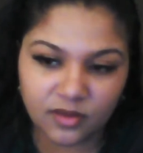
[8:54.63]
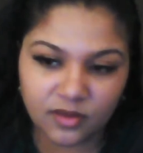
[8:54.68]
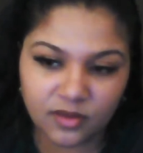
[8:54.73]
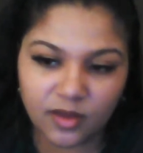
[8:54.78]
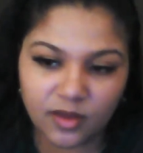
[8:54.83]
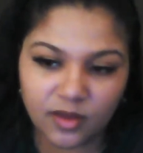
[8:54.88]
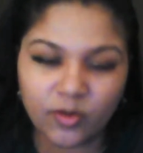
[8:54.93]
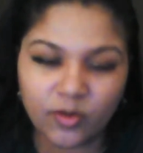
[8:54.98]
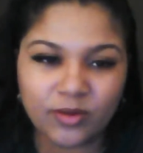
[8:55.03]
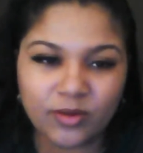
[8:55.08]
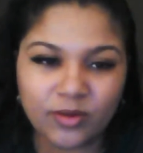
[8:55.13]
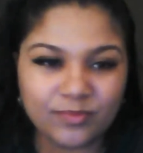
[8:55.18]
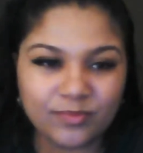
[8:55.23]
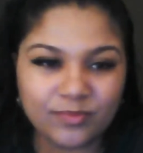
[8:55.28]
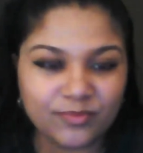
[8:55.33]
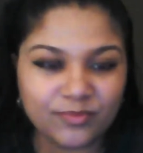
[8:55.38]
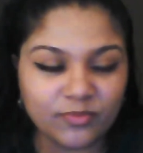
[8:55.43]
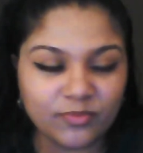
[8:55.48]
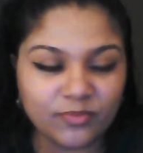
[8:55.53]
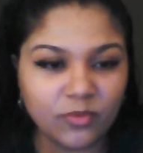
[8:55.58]
or
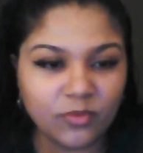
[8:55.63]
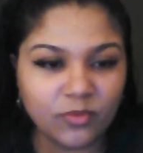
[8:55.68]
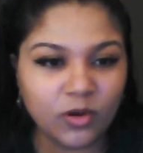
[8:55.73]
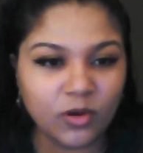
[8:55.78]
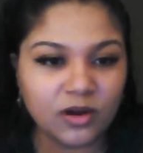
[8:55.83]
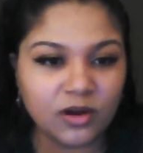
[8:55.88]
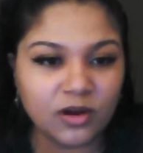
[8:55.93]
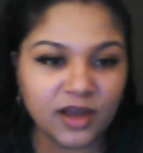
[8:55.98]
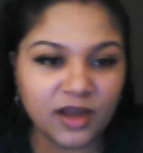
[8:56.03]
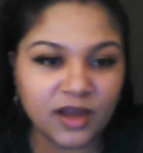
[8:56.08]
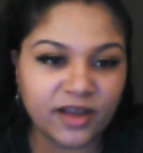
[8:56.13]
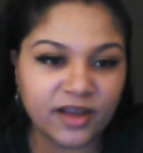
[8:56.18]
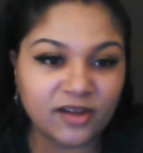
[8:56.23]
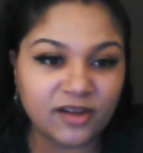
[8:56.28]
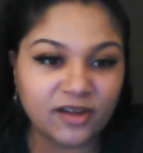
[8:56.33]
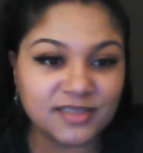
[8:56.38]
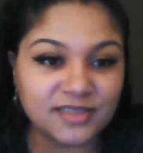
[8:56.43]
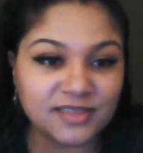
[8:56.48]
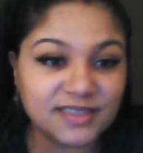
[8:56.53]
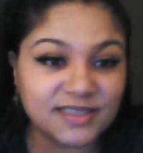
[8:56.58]
more like
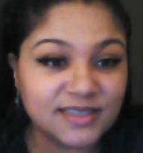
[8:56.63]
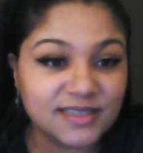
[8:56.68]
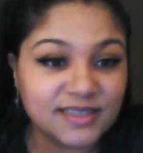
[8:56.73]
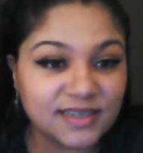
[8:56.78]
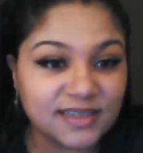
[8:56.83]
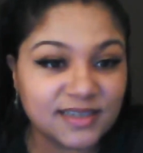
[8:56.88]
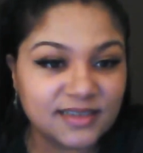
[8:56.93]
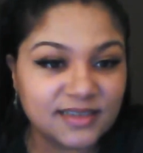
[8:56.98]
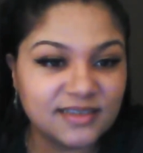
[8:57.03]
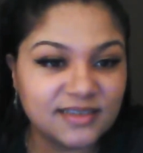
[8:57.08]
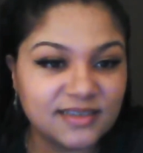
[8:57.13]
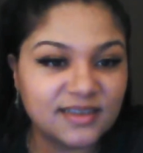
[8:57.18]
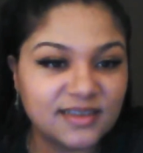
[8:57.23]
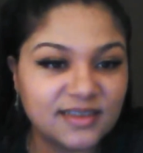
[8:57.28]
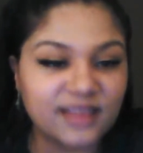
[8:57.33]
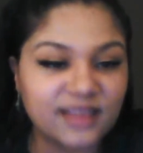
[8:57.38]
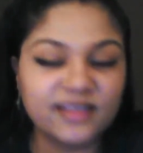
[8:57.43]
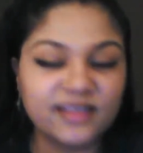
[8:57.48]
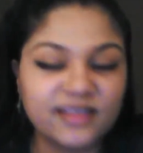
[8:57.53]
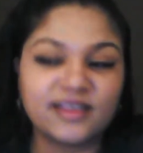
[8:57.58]
artistic. I
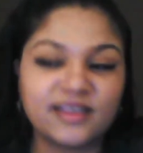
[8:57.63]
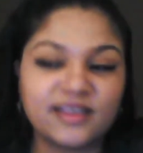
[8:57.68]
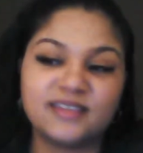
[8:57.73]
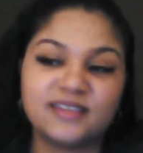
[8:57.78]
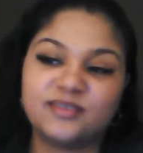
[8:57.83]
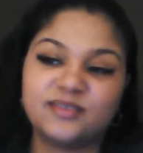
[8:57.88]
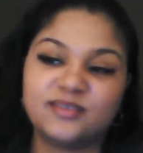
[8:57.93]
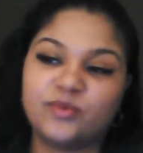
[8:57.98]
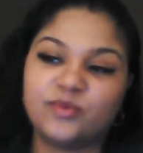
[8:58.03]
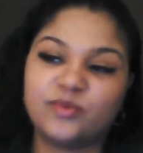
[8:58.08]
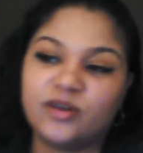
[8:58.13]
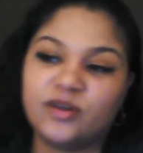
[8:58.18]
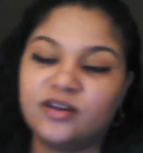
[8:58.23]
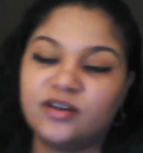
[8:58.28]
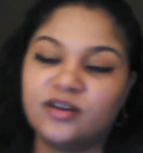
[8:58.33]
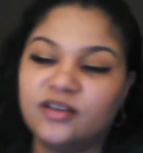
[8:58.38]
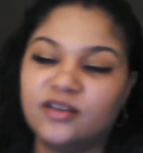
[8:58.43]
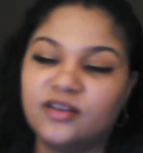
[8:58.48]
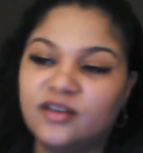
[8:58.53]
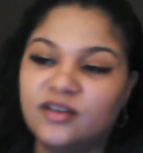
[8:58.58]
think that's the word.
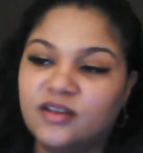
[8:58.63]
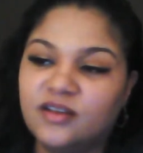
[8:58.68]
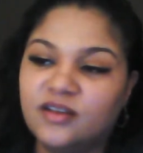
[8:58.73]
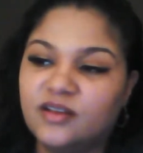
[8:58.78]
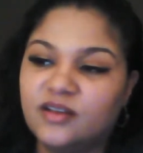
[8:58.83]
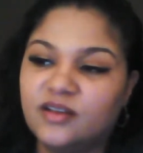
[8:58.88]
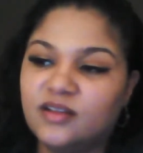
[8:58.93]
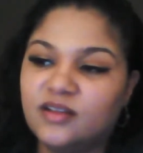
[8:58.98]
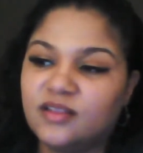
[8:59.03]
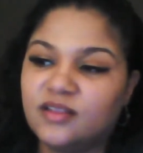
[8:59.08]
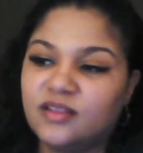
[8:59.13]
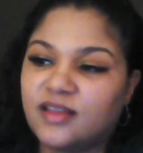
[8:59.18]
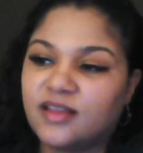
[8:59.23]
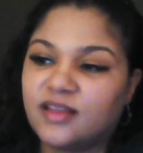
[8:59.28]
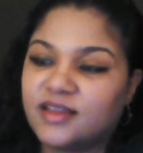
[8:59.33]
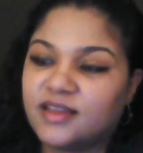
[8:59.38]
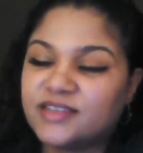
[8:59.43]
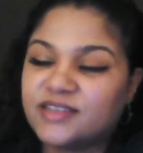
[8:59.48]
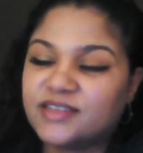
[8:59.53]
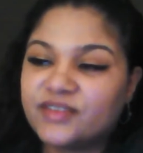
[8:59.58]
Like,
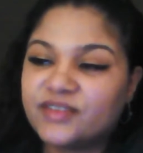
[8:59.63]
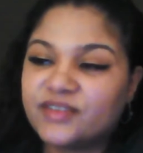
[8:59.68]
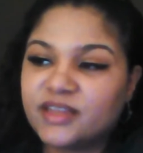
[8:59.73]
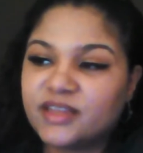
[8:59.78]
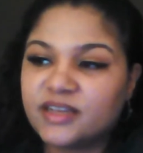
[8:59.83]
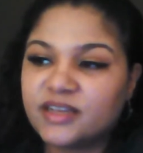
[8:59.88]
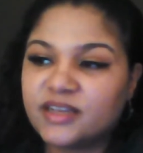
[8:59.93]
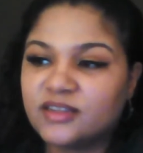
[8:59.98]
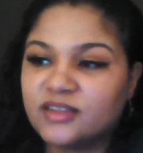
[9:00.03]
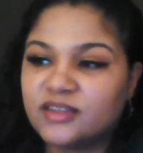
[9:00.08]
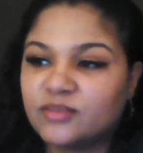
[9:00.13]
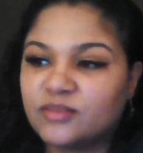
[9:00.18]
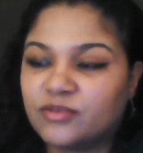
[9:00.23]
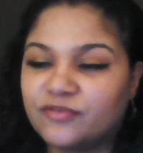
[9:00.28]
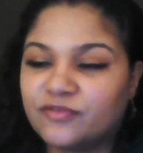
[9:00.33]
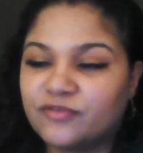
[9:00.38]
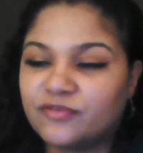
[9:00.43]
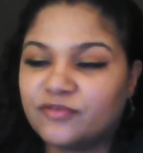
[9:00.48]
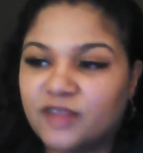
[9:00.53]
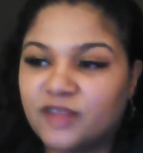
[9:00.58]
because everything can look
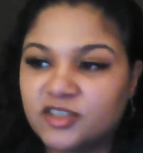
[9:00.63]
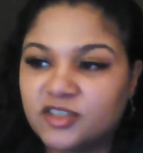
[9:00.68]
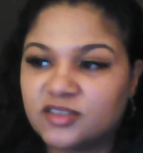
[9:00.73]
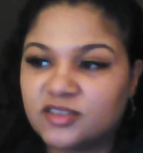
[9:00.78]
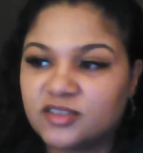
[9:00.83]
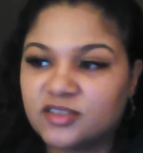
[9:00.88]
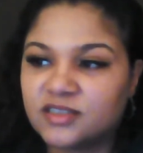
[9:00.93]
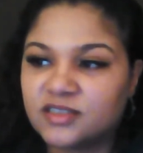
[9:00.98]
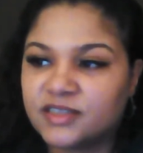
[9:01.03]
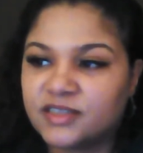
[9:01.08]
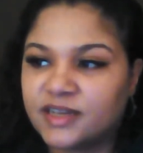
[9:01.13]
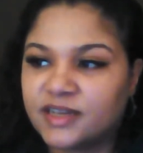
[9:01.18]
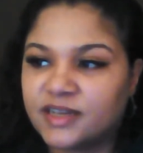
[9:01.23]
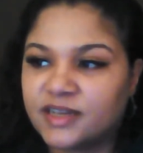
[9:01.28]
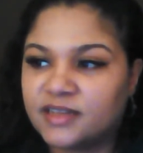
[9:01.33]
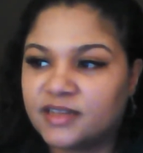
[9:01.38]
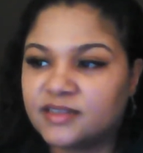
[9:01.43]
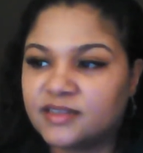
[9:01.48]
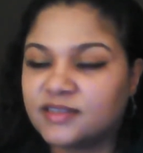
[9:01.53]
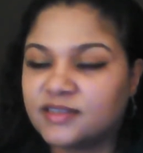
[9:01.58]
professional in the
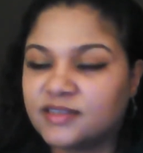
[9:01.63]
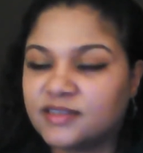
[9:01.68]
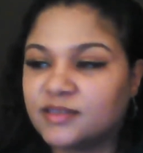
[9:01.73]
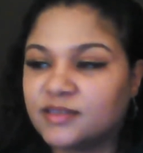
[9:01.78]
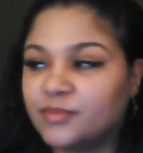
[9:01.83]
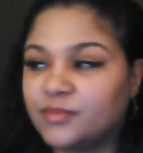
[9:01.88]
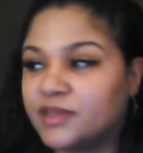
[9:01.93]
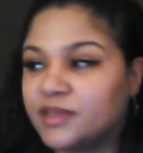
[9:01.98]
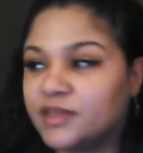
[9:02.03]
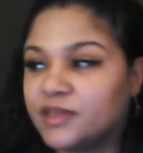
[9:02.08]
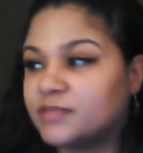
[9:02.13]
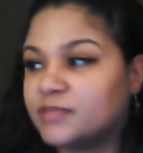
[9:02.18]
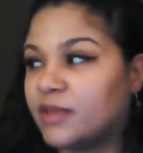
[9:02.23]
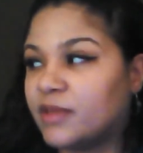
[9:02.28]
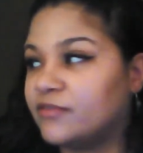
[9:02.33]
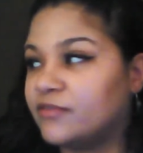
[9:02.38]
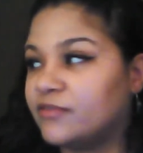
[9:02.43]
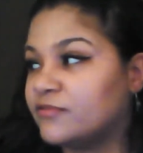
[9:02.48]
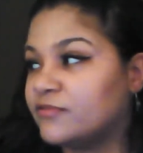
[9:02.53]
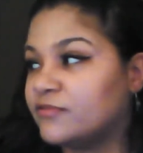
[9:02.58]
end, and some things may
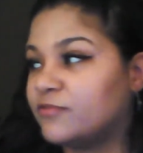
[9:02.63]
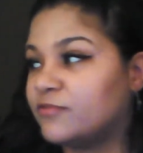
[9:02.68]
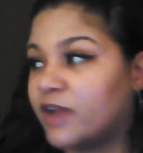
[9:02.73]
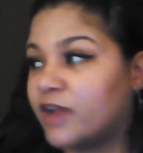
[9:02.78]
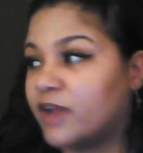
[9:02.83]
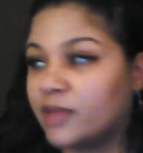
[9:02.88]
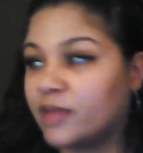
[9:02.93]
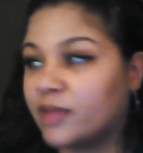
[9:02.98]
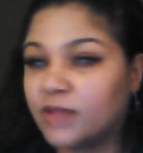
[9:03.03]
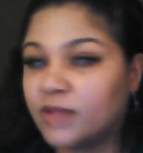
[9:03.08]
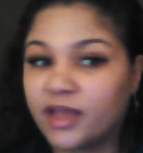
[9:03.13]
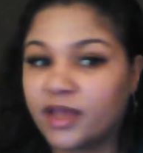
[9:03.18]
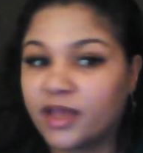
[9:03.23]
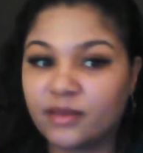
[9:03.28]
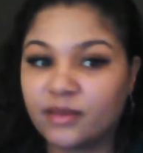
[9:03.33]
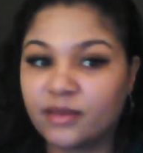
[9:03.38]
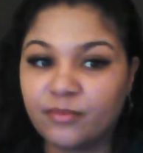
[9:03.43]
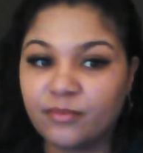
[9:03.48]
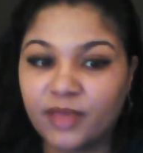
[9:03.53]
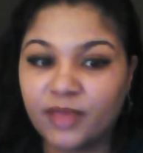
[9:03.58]
even frame like
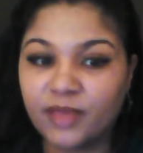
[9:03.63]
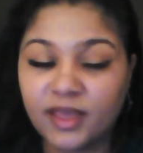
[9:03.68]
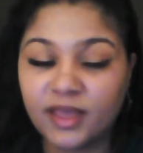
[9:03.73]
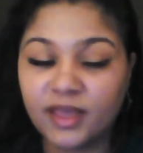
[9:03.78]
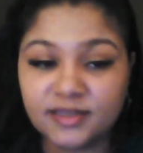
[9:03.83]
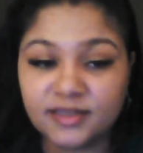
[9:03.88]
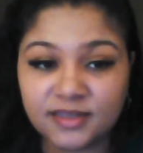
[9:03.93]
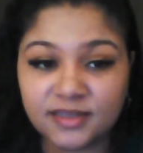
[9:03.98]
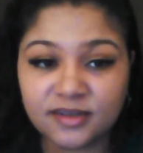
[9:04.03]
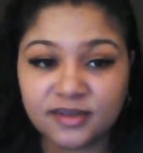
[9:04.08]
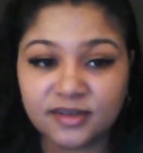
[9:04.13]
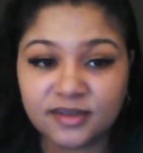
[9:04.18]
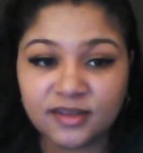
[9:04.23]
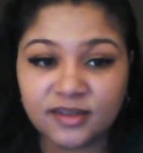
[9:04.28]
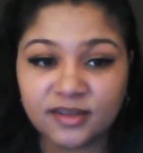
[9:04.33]
easier